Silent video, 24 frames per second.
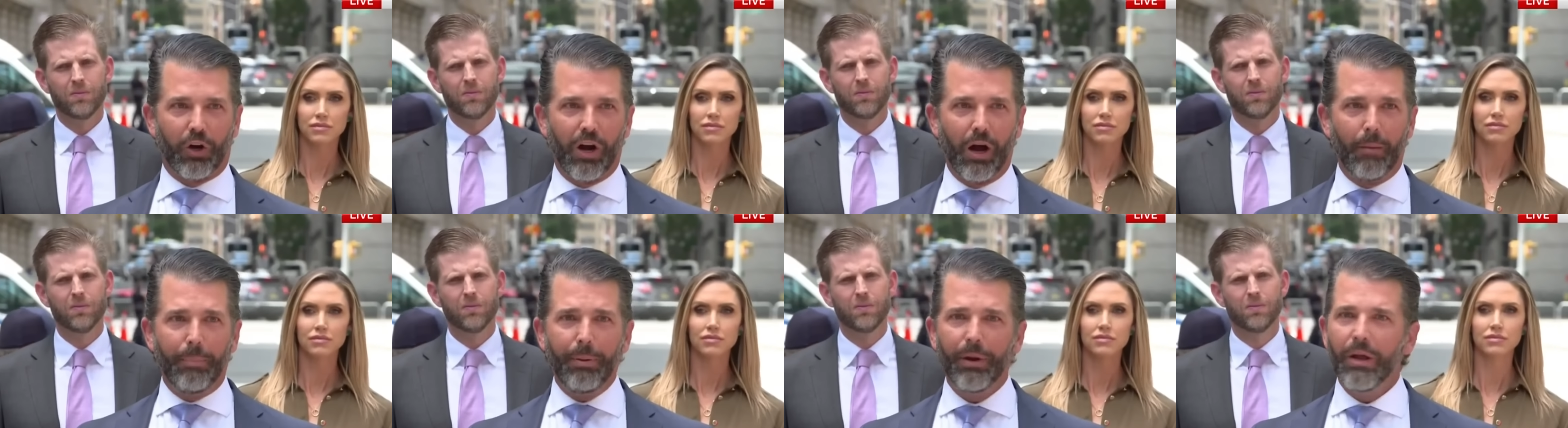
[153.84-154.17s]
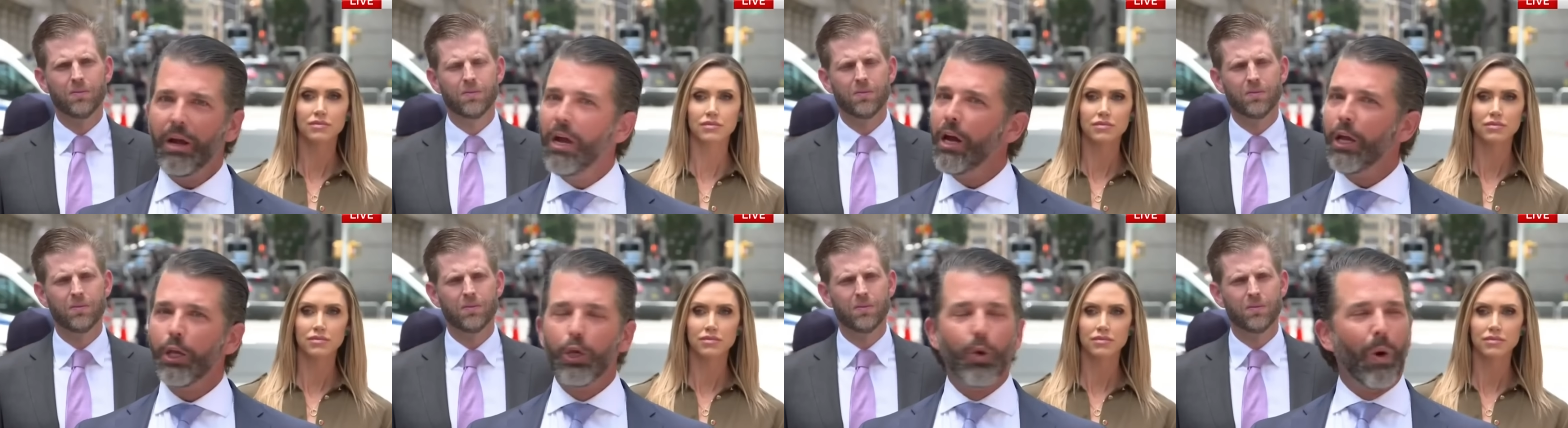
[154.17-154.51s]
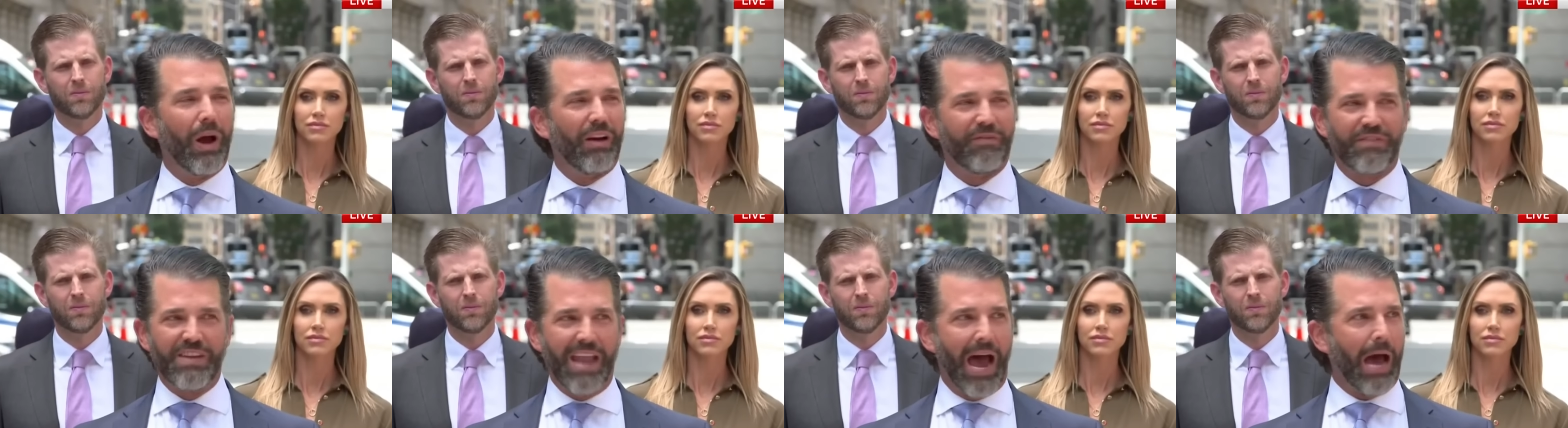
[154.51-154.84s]
Speaker 1: Trump, you
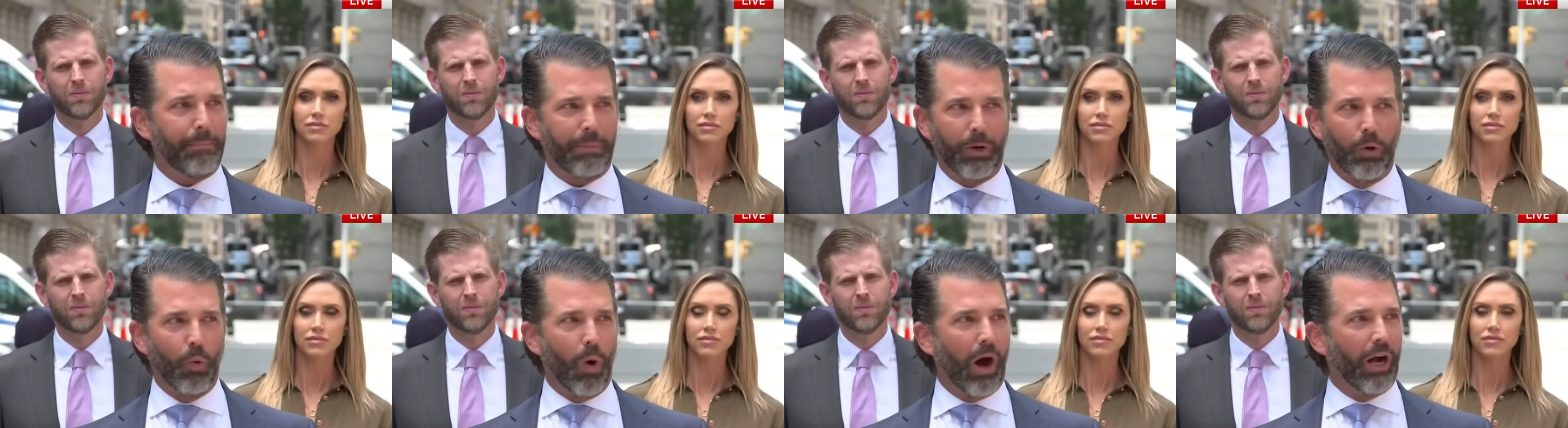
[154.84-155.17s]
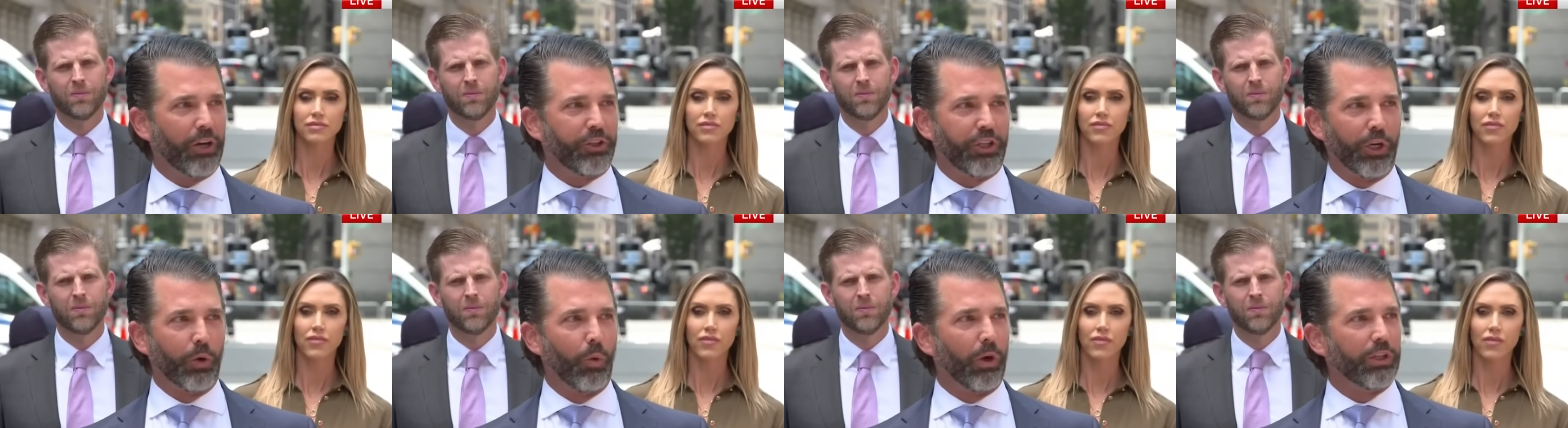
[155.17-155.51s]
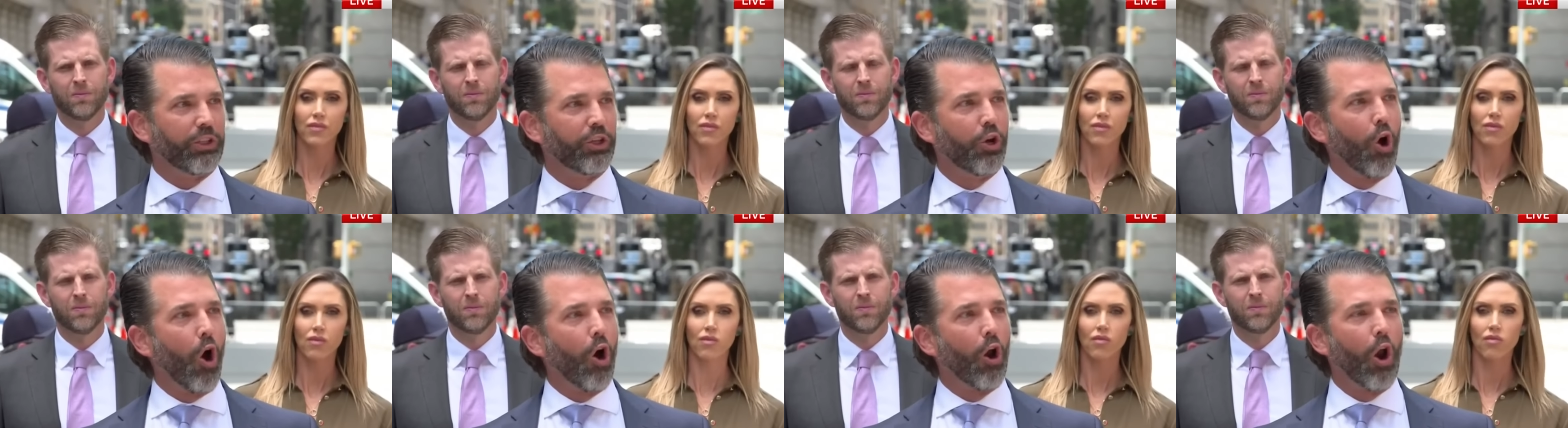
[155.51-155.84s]
have not been watching
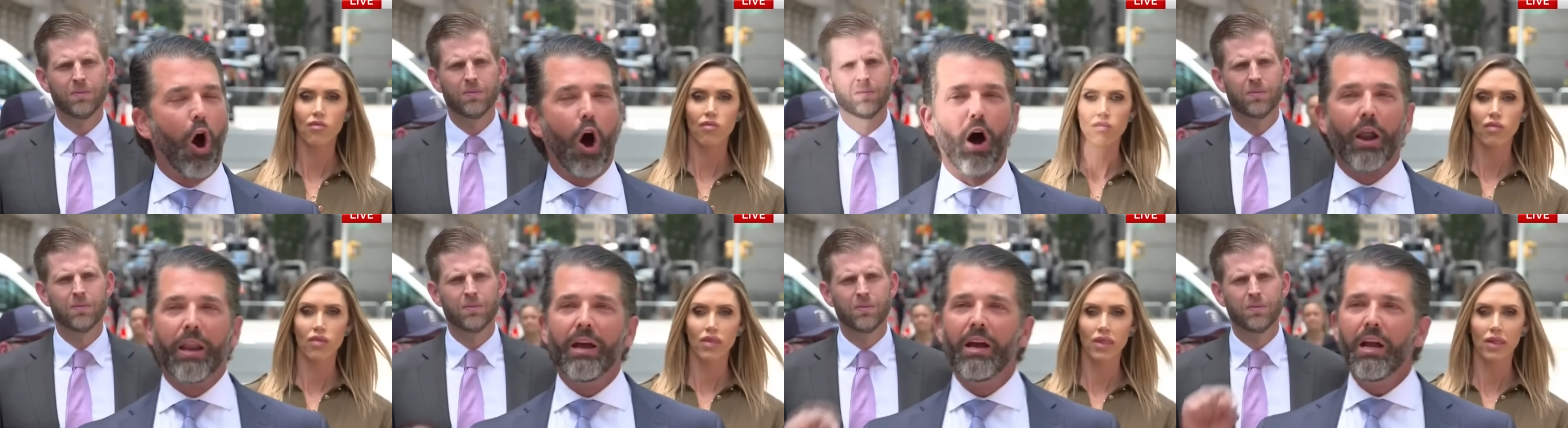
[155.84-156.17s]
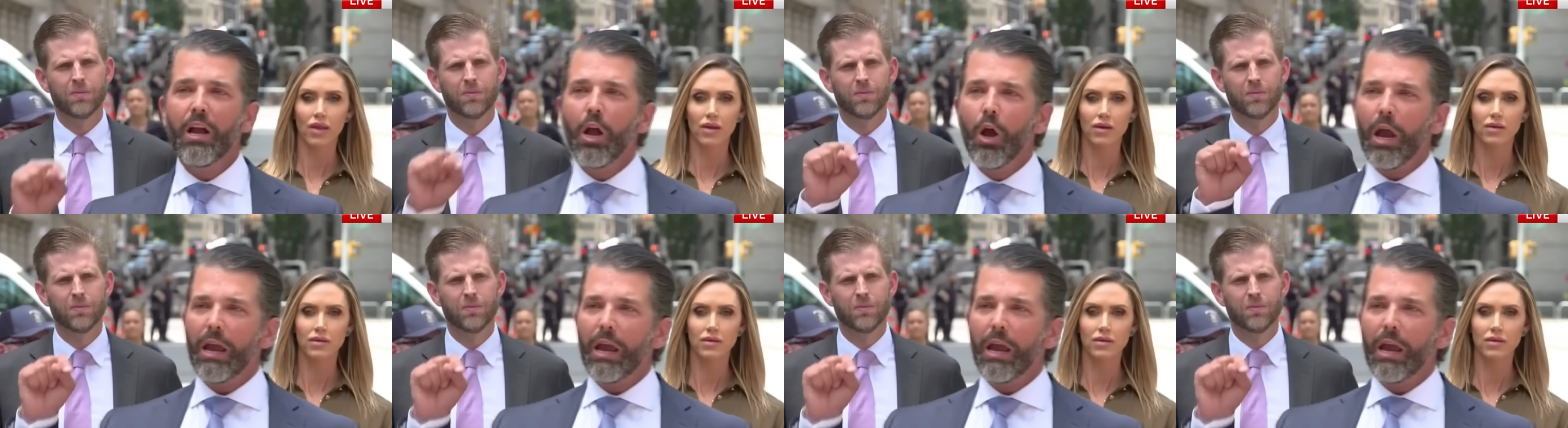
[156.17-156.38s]
what's going on